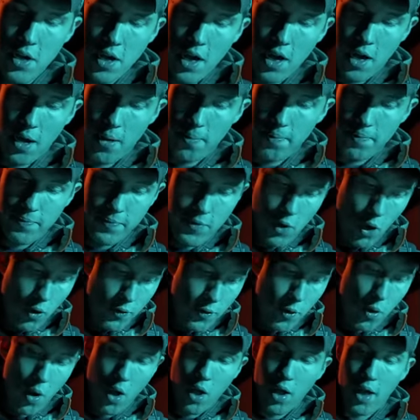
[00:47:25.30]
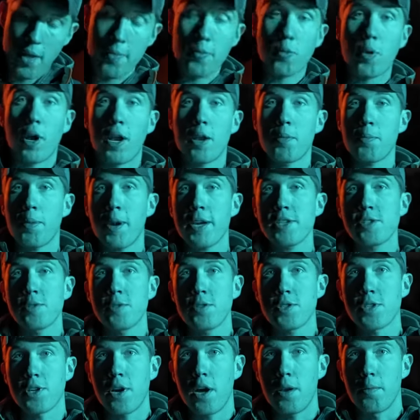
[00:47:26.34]
Um, overall, I'm quite impressed with
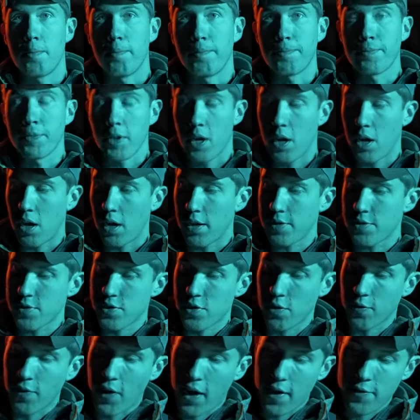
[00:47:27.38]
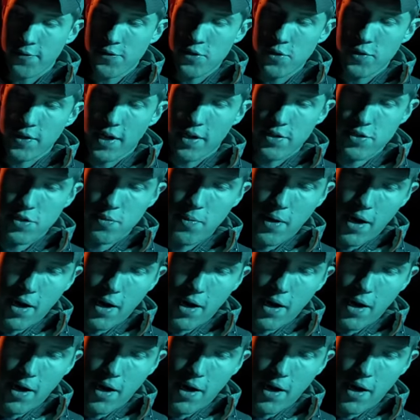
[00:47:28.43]
this gun. Uh, survived 2,000